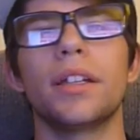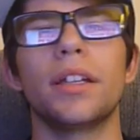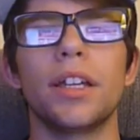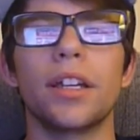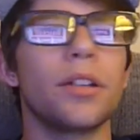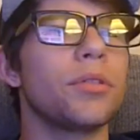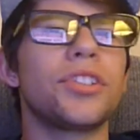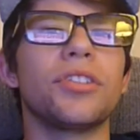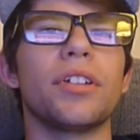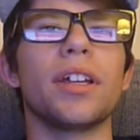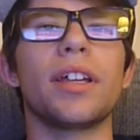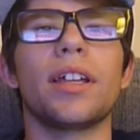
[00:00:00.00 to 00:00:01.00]
you get what you
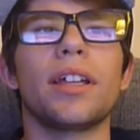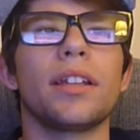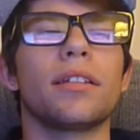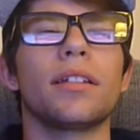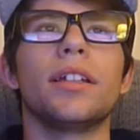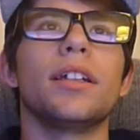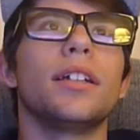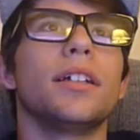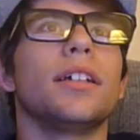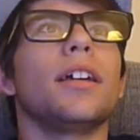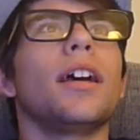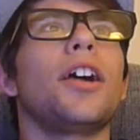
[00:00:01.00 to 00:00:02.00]
get, and
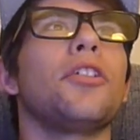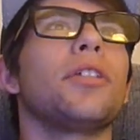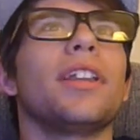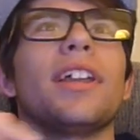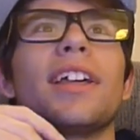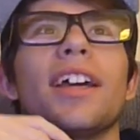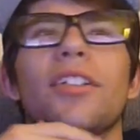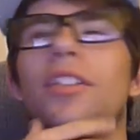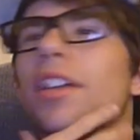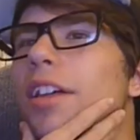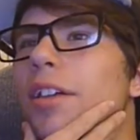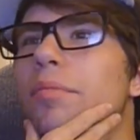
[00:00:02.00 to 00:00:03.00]
I really liked how
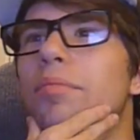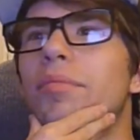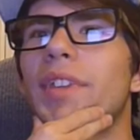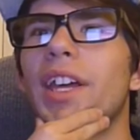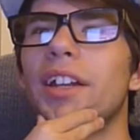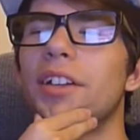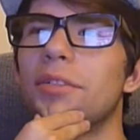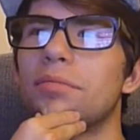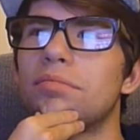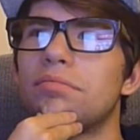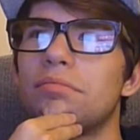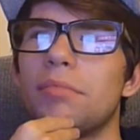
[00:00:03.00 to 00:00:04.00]
they kind of
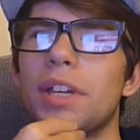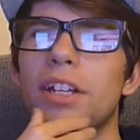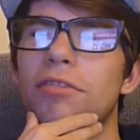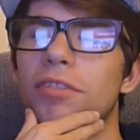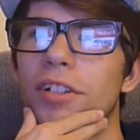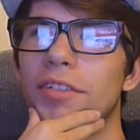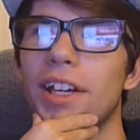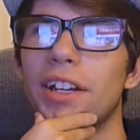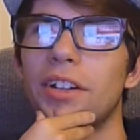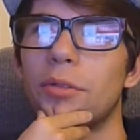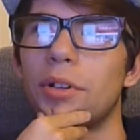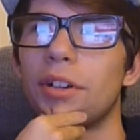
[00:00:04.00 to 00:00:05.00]
made fun of that
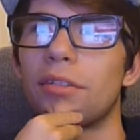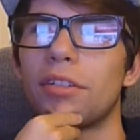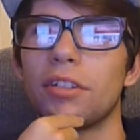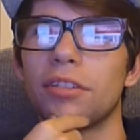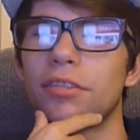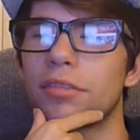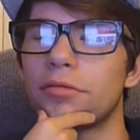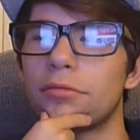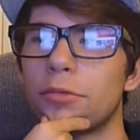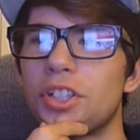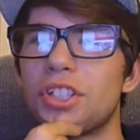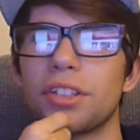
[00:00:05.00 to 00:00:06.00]
in a way with all the
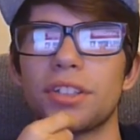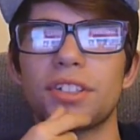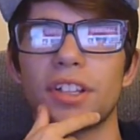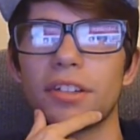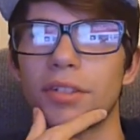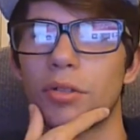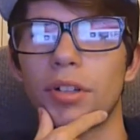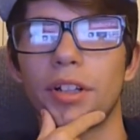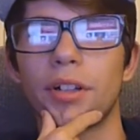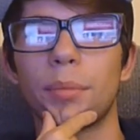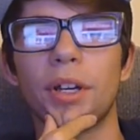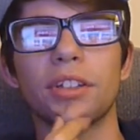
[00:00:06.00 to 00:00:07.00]
recent stuff going on
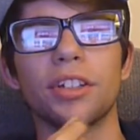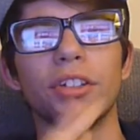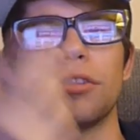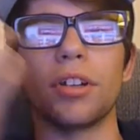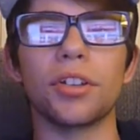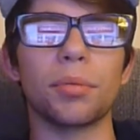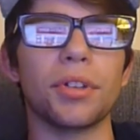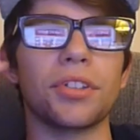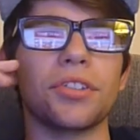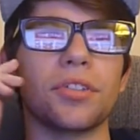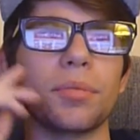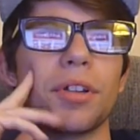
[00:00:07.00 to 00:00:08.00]
about the new
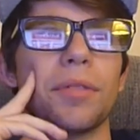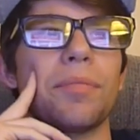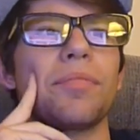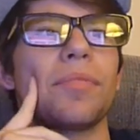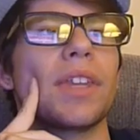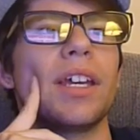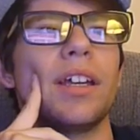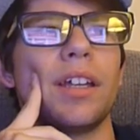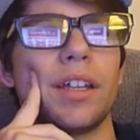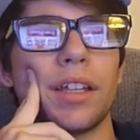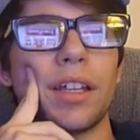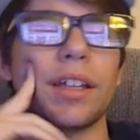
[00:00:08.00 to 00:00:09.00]
Ghostbusters. But
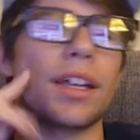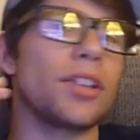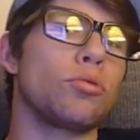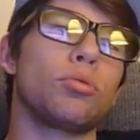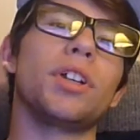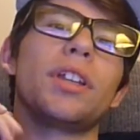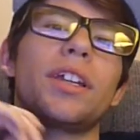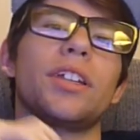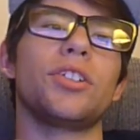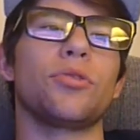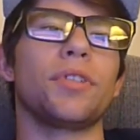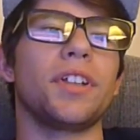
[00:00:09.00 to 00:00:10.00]
yeah, guys, really
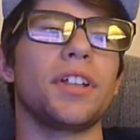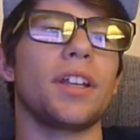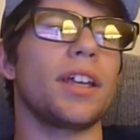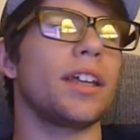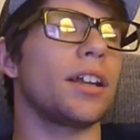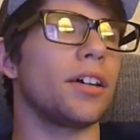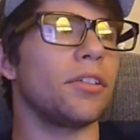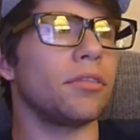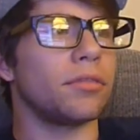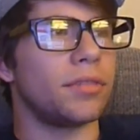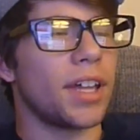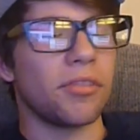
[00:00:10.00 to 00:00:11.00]
enjoyed it, and I'll
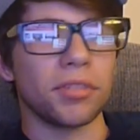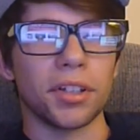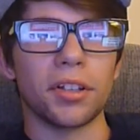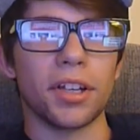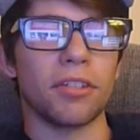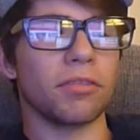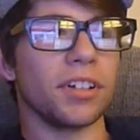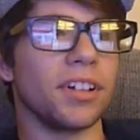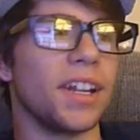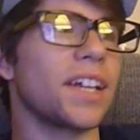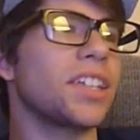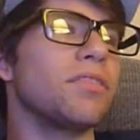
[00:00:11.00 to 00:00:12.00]
definitely look out for the
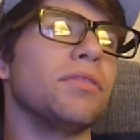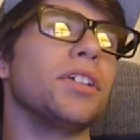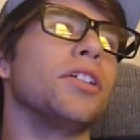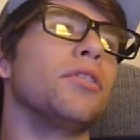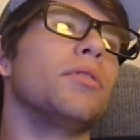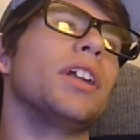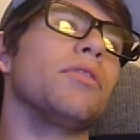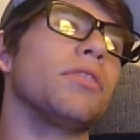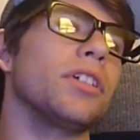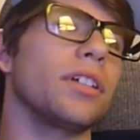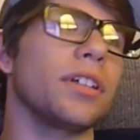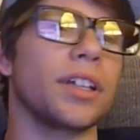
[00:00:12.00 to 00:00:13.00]
next video
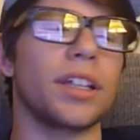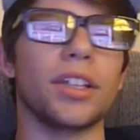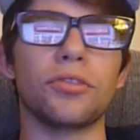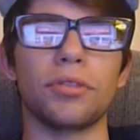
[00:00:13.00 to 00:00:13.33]
whenever it gets